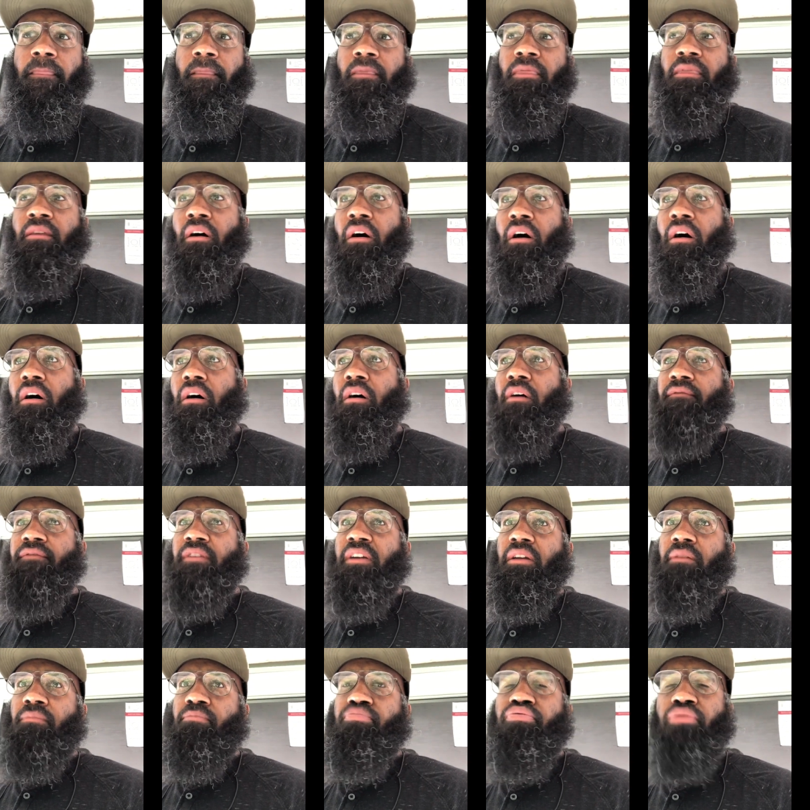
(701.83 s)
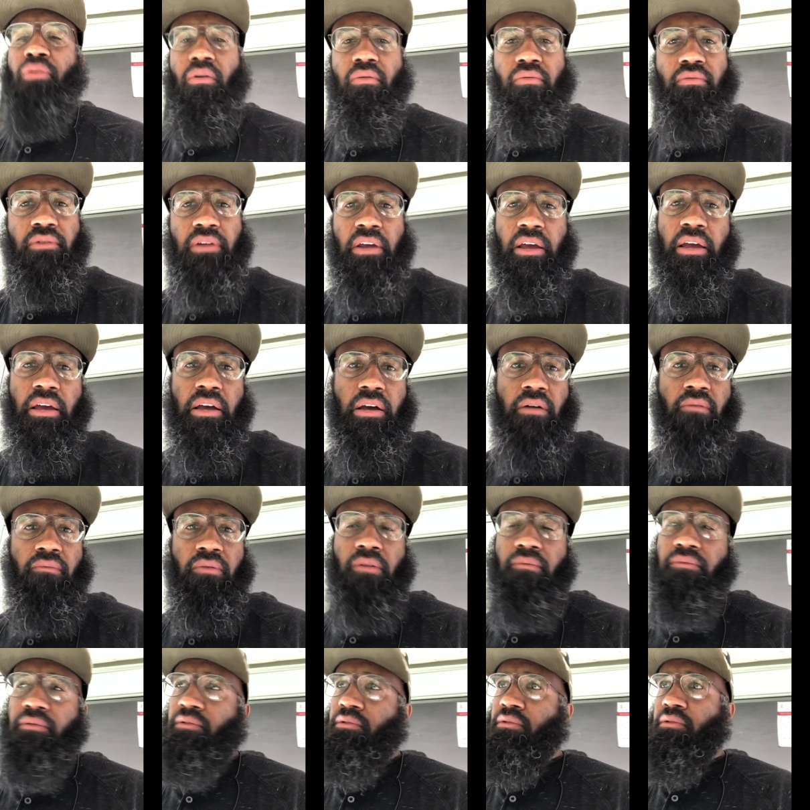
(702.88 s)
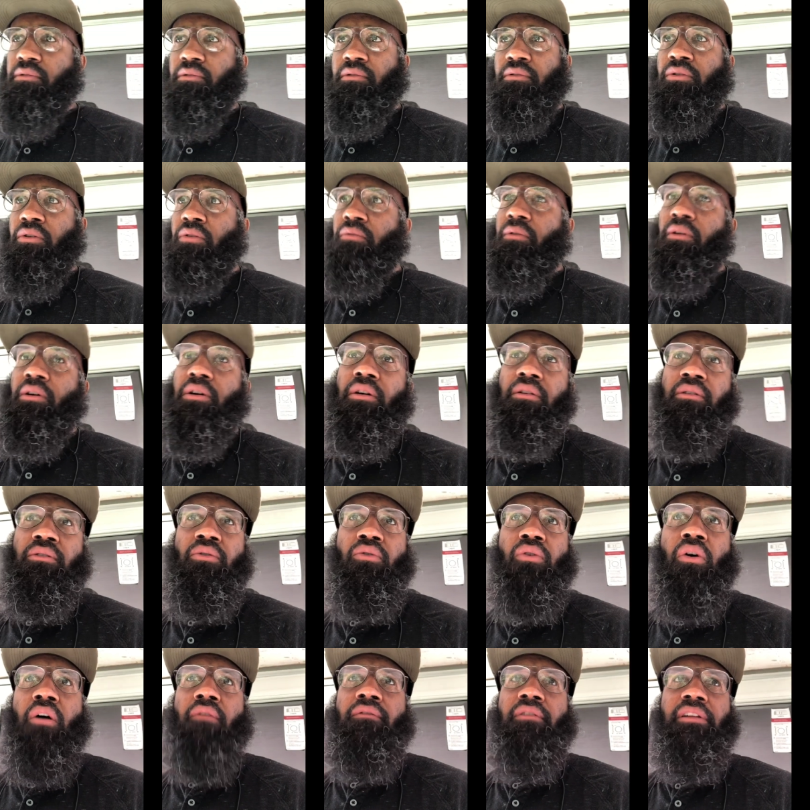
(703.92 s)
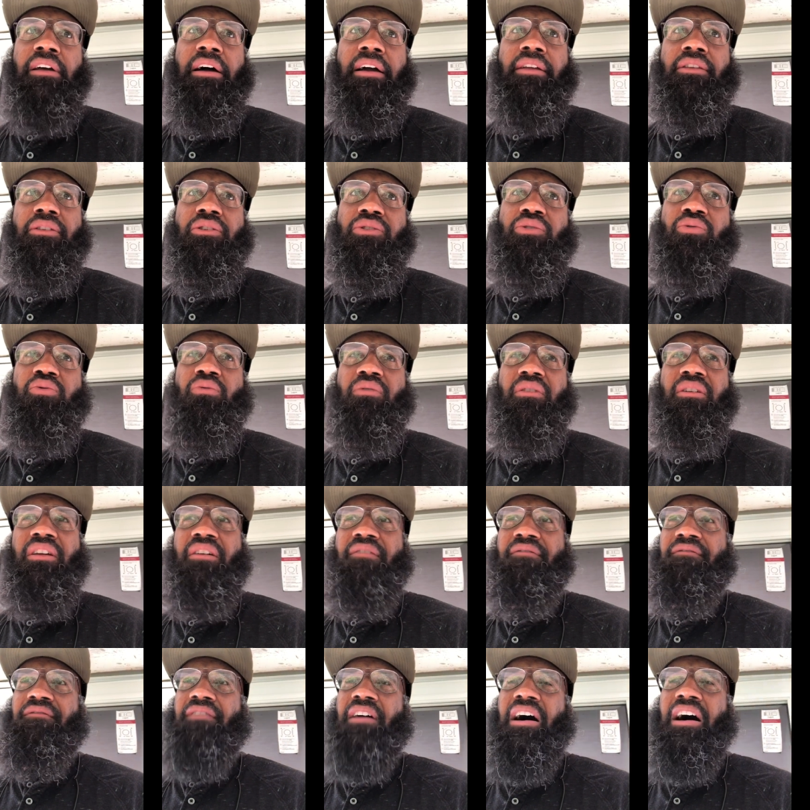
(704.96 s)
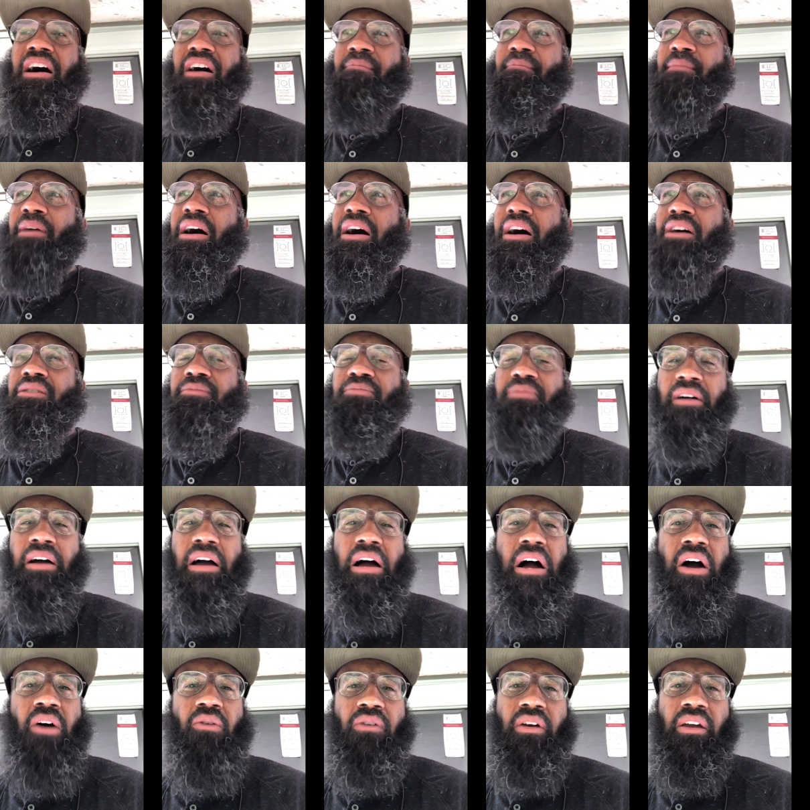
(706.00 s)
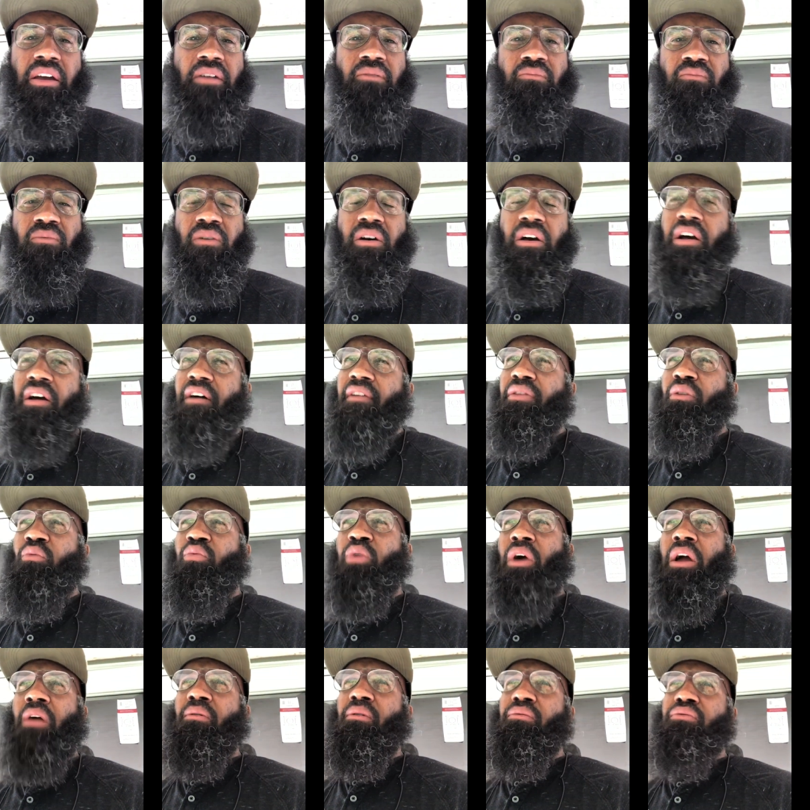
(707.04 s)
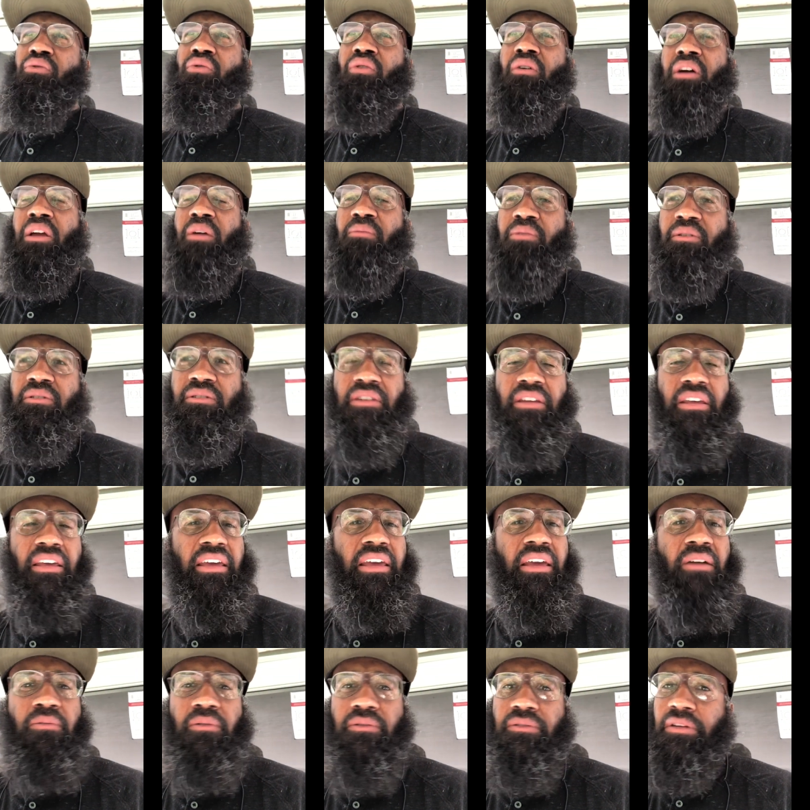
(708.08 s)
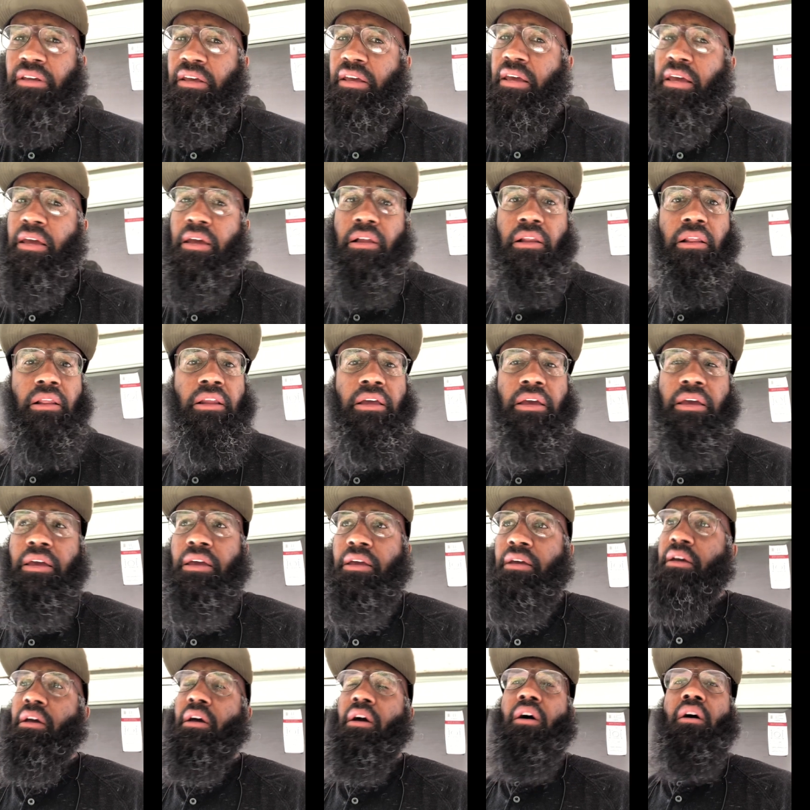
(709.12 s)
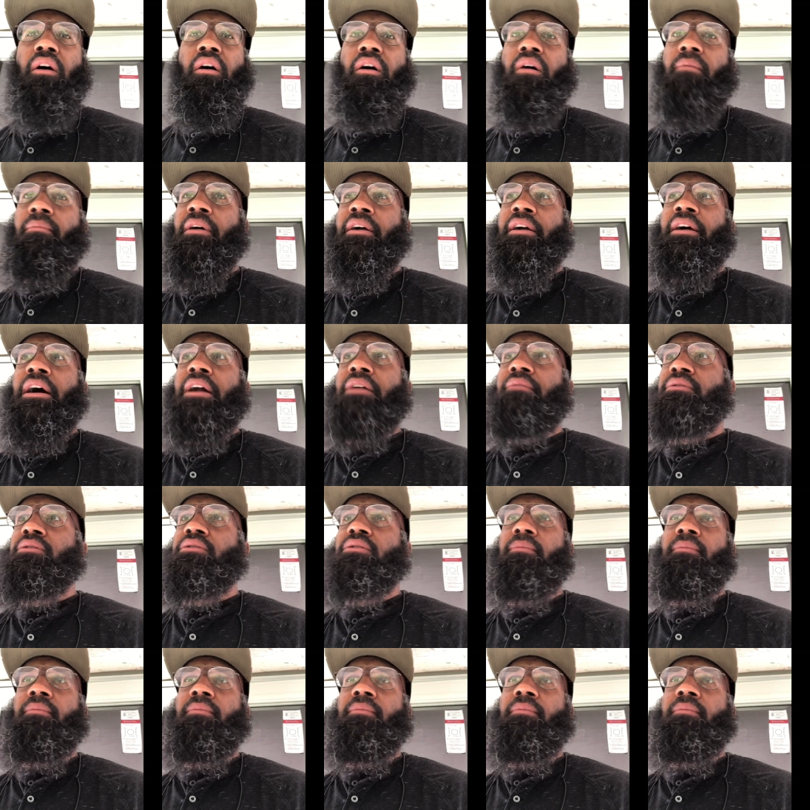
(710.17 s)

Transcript: The RV broke down. We was do, we couldn't do over like 25 miles per hour, and the way we was going, it was it was hilly oh my God, it was so